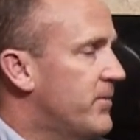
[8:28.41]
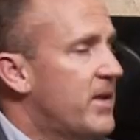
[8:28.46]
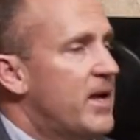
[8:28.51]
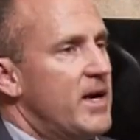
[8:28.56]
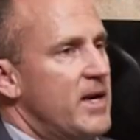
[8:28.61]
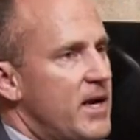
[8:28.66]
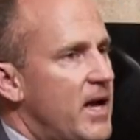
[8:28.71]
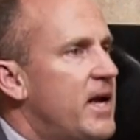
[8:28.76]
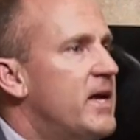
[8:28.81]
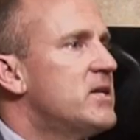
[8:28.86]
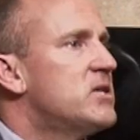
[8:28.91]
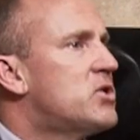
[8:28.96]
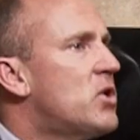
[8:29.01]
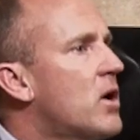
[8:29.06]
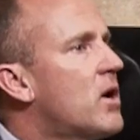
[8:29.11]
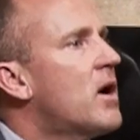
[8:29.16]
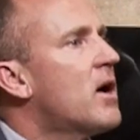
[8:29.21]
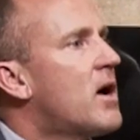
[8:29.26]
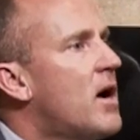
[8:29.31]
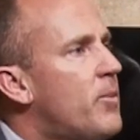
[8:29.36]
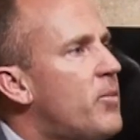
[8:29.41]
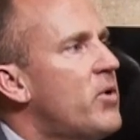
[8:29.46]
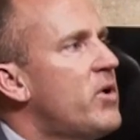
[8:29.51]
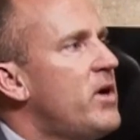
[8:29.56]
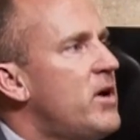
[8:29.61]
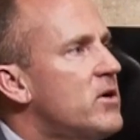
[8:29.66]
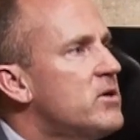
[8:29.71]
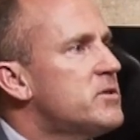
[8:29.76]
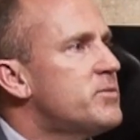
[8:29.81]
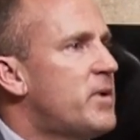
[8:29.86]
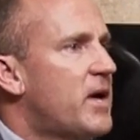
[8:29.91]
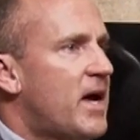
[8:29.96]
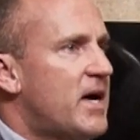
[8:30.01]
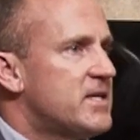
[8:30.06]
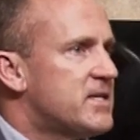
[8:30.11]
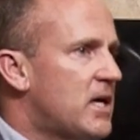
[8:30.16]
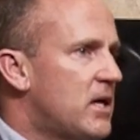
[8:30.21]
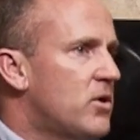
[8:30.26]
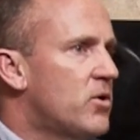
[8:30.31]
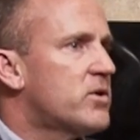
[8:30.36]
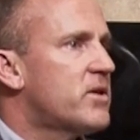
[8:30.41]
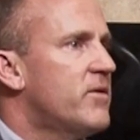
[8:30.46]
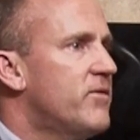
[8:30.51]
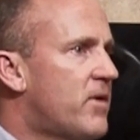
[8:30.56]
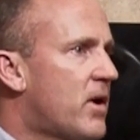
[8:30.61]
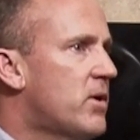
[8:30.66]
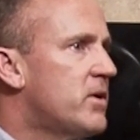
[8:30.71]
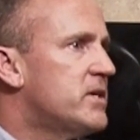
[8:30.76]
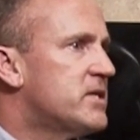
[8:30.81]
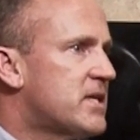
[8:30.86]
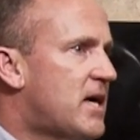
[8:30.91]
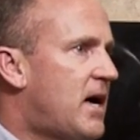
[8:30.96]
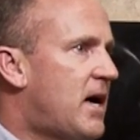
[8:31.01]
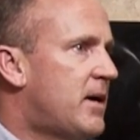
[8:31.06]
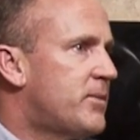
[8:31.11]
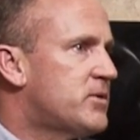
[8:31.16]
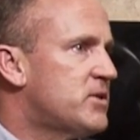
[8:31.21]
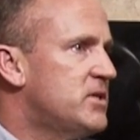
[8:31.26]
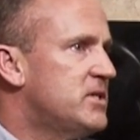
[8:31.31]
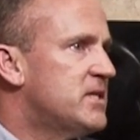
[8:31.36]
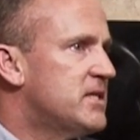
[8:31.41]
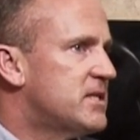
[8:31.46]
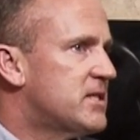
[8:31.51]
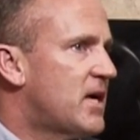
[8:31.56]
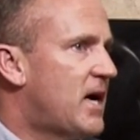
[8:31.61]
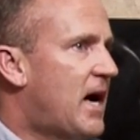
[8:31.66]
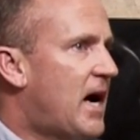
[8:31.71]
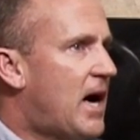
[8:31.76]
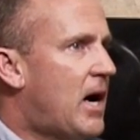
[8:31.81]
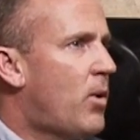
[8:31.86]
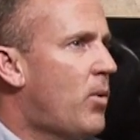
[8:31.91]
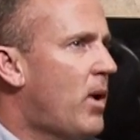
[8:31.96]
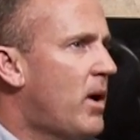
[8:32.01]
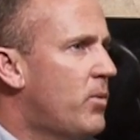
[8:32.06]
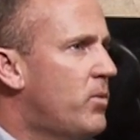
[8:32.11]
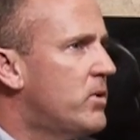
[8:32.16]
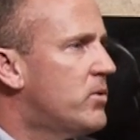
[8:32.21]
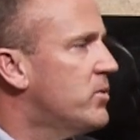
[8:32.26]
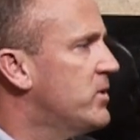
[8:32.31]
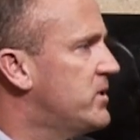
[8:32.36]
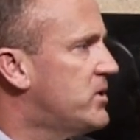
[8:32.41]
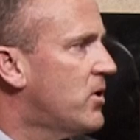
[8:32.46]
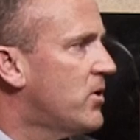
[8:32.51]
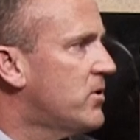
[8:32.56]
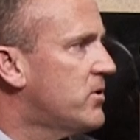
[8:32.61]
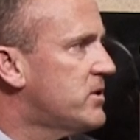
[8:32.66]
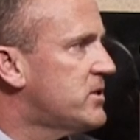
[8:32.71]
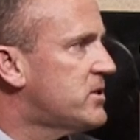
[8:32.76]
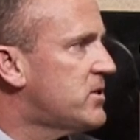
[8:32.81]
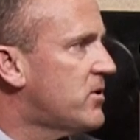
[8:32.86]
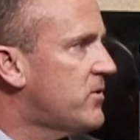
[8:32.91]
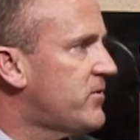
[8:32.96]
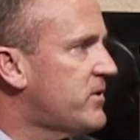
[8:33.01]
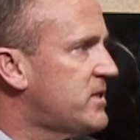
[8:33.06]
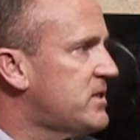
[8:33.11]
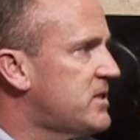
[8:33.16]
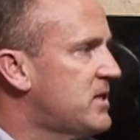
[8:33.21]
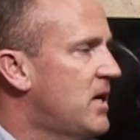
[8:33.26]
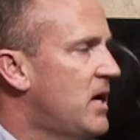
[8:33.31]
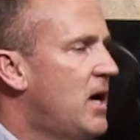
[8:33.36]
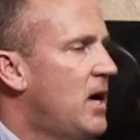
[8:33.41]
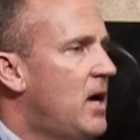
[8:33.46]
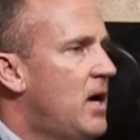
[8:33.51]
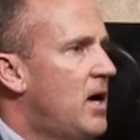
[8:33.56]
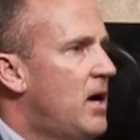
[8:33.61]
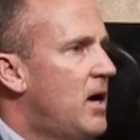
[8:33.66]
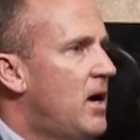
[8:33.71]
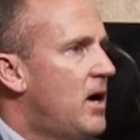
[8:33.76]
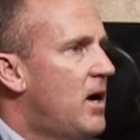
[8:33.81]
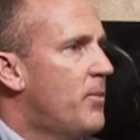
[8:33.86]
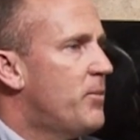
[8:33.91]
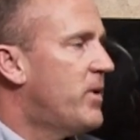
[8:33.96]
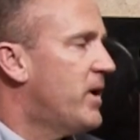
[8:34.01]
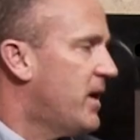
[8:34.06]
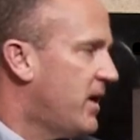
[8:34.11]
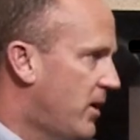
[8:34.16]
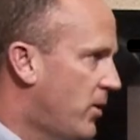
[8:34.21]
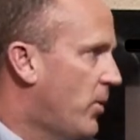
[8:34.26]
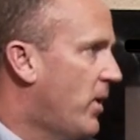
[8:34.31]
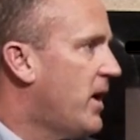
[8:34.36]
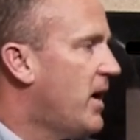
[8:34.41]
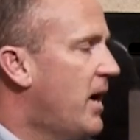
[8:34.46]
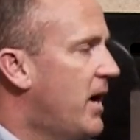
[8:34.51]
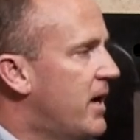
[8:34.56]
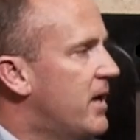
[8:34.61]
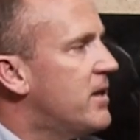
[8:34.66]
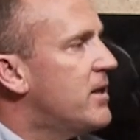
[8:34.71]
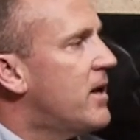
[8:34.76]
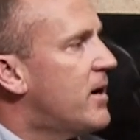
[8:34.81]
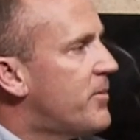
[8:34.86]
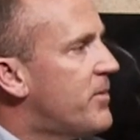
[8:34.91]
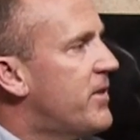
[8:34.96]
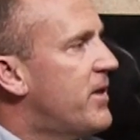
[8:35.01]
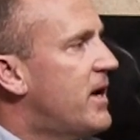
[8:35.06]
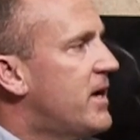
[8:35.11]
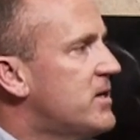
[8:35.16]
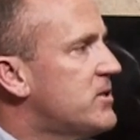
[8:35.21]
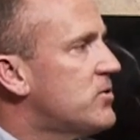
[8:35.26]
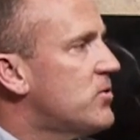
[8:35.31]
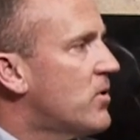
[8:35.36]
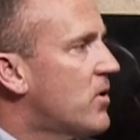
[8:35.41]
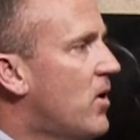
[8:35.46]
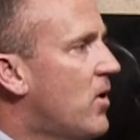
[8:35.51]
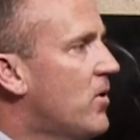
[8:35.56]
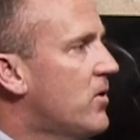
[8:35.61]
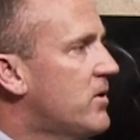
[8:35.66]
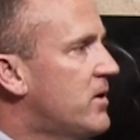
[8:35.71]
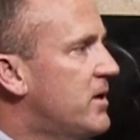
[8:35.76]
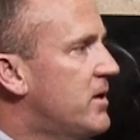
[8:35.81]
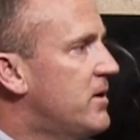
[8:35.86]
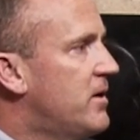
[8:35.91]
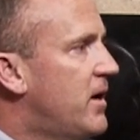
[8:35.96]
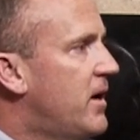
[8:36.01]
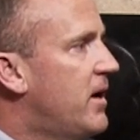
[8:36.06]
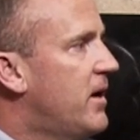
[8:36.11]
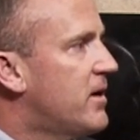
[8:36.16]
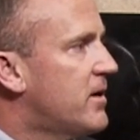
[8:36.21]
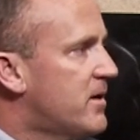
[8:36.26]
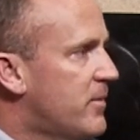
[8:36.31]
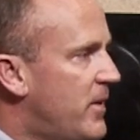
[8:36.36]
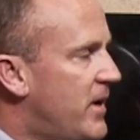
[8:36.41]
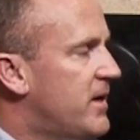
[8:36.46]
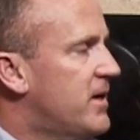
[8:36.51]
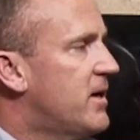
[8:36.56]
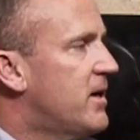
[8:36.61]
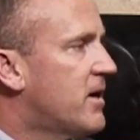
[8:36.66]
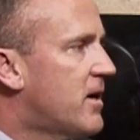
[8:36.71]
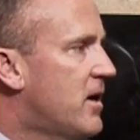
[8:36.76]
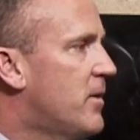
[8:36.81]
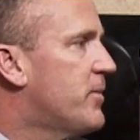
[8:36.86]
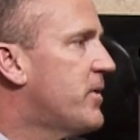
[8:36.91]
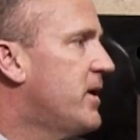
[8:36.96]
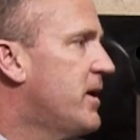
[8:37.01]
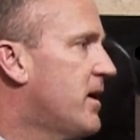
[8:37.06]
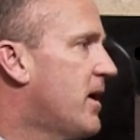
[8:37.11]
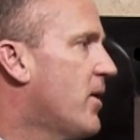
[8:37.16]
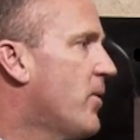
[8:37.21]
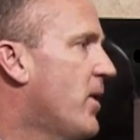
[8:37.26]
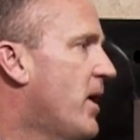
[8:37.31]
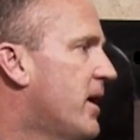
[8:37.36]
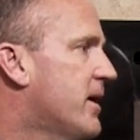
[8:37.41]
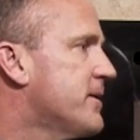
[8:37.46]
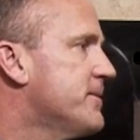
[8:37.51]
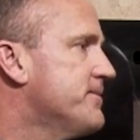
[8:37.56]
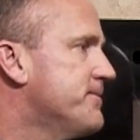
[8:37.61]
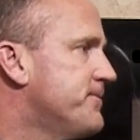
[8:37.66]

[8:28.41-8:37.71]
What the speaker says: And it took a couple of years as I looked at various options as to how I would return to service. But anyway, I ended up in the National Guard and commanded a company in Iraq.